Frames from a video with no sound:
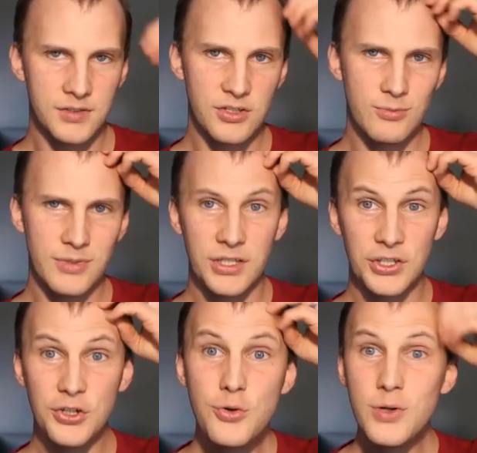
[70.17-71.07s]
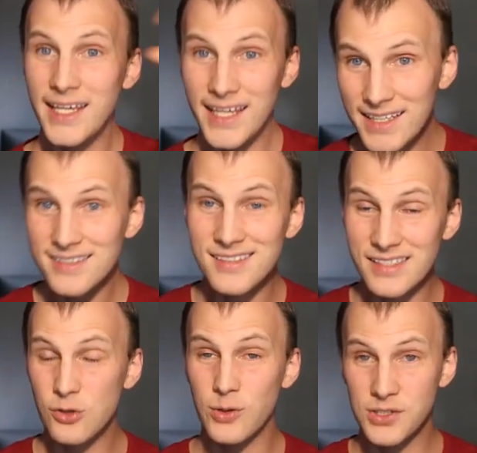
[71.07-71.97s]
So you can
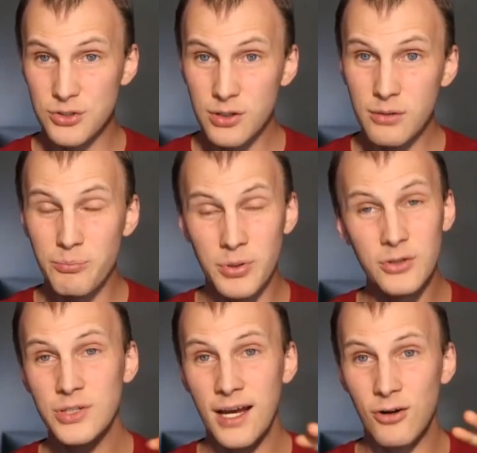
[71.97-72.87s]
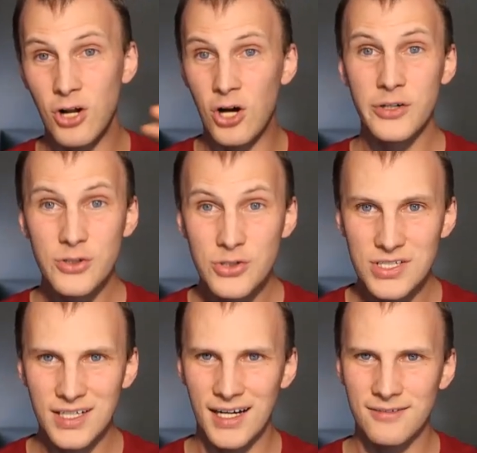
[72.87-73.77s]
sequence, you can build out all your
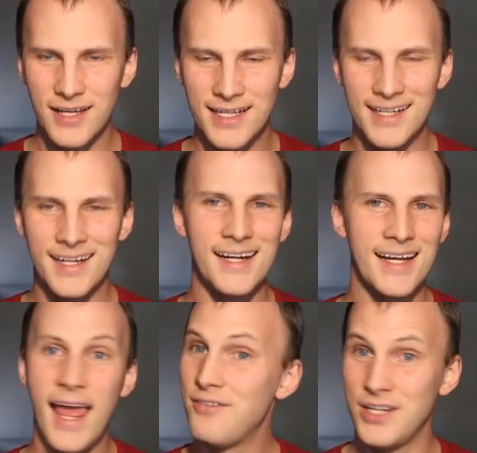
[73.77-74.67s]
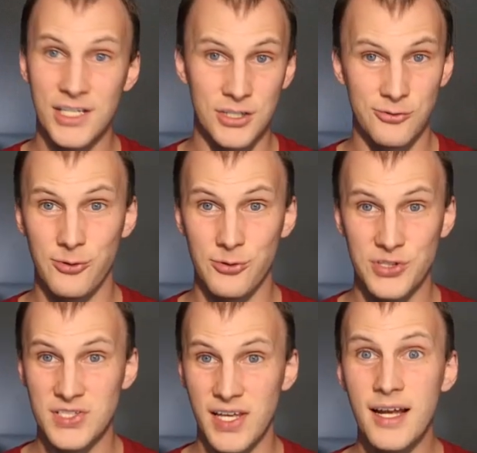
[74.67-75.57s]
stuff and not have any
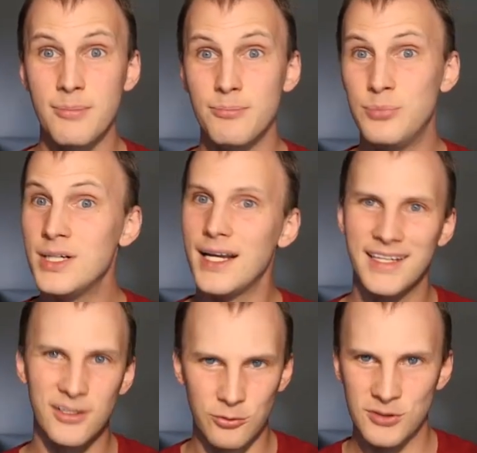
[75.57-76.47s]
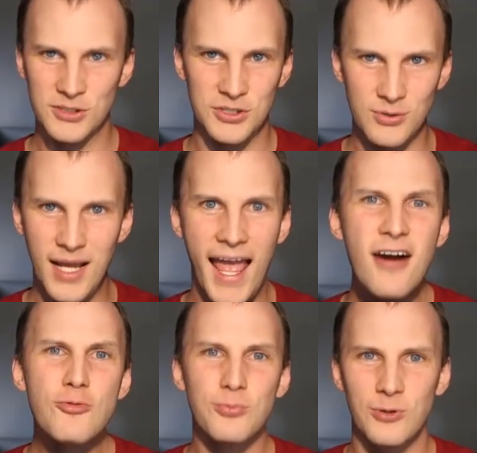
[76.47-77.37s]
controllers set up. But in order to
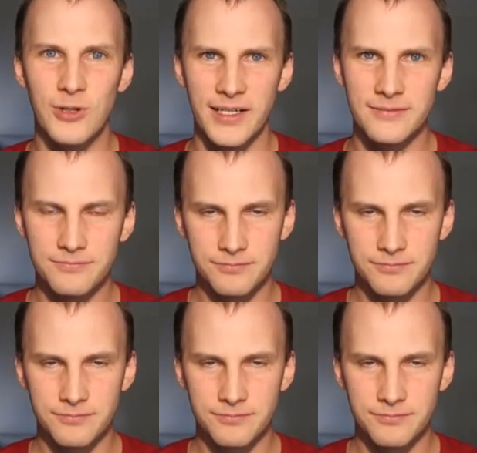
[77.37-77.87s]
output,